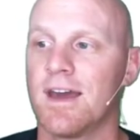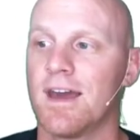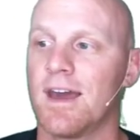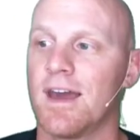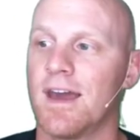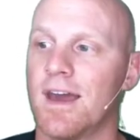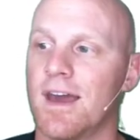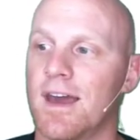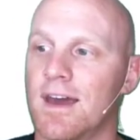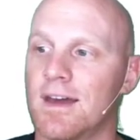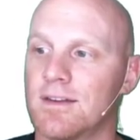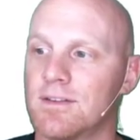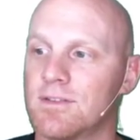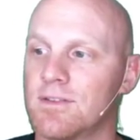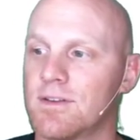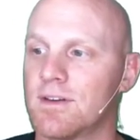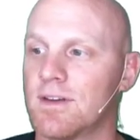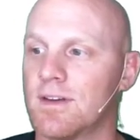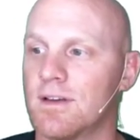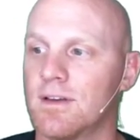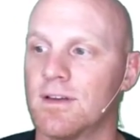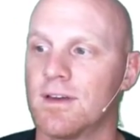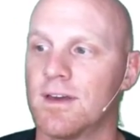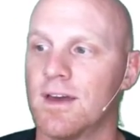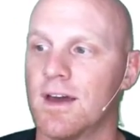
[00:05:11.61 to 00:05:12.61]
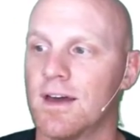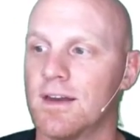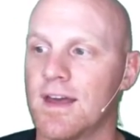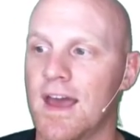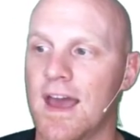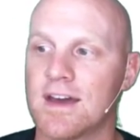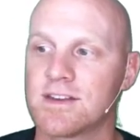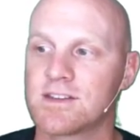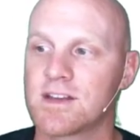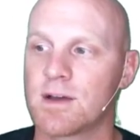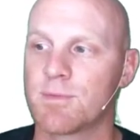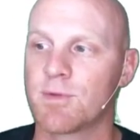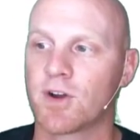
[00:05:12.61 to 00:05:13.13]
and get
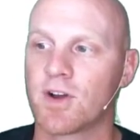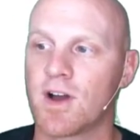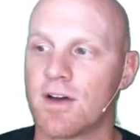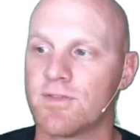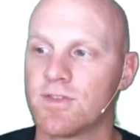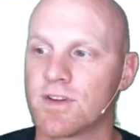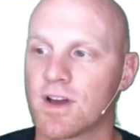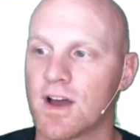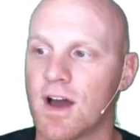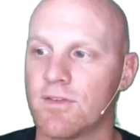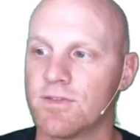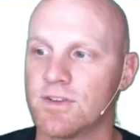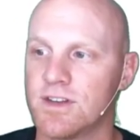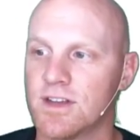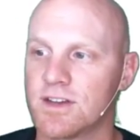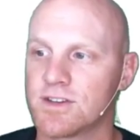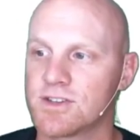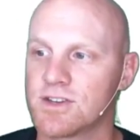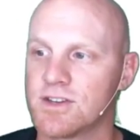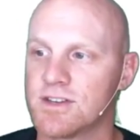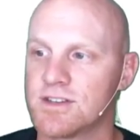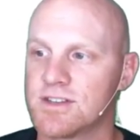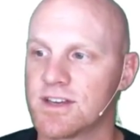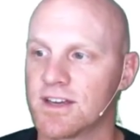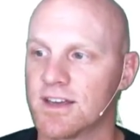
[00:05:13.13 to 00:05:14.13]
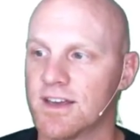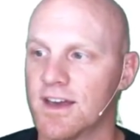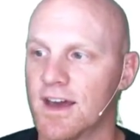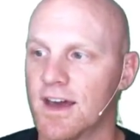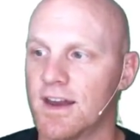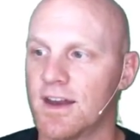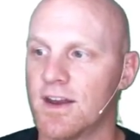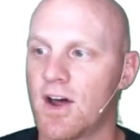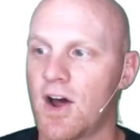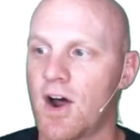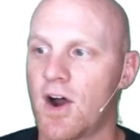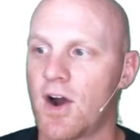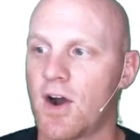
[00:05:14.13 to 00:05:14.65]
anti-Markovnikov addition to get
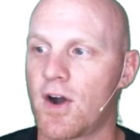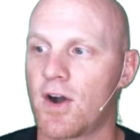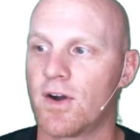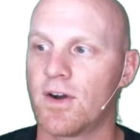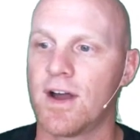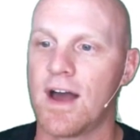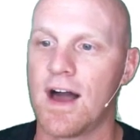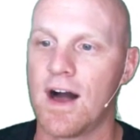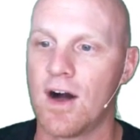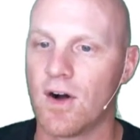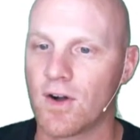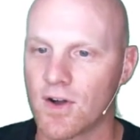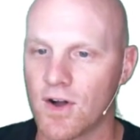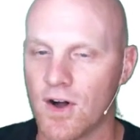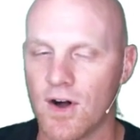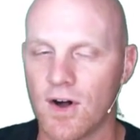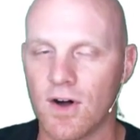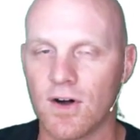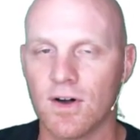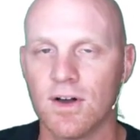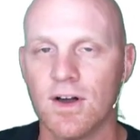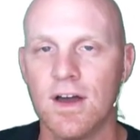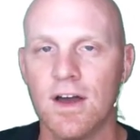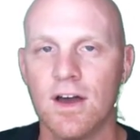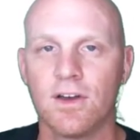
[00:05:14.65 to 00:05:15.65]
our alcohol.